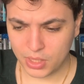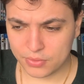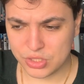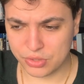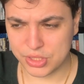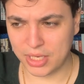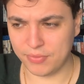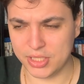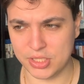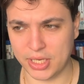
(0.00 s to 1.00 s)
Series
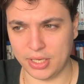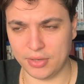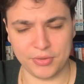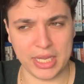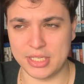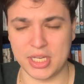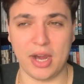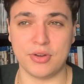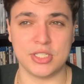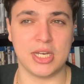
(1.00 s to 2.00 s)
11. He's like, I forget his
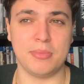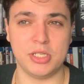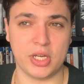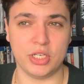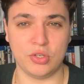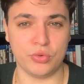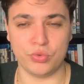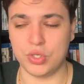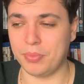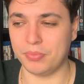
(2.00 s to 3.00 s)
character's name, but he's like a Donald
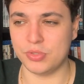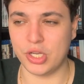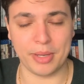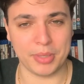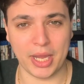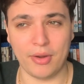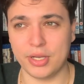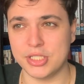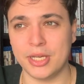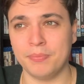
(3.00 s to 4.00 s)
Trump type
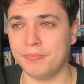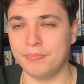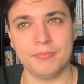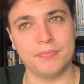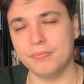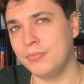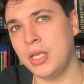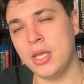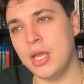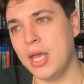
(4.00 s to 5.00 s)
character.
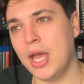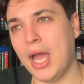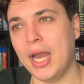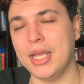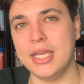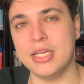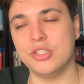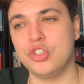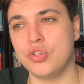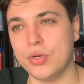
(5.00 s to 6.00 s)
And he
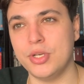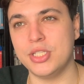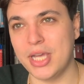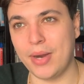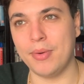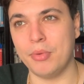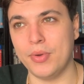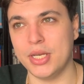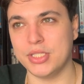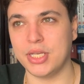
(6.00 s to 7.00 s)
is truly terrible
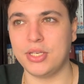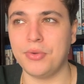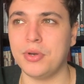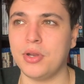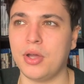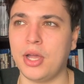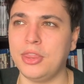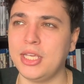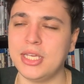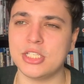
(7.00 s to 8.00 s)
in this. I
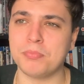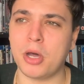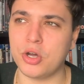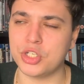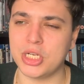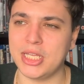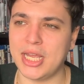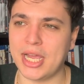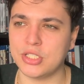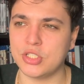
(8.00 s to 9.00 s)
think it's partially
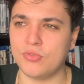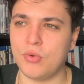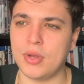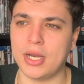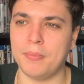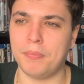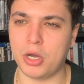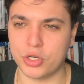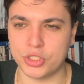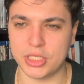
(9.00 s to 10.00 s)
the actor's fault and then
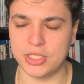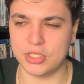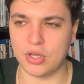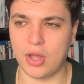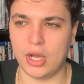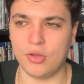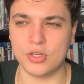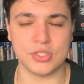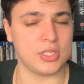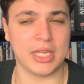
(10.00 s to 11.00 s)
partially the dialogue,
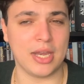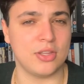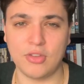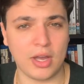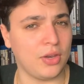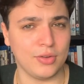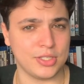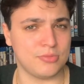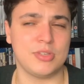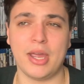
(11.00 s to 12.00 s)
because again, the dialogue
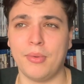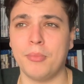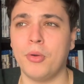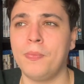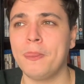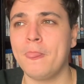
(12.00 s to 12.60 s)
is terrible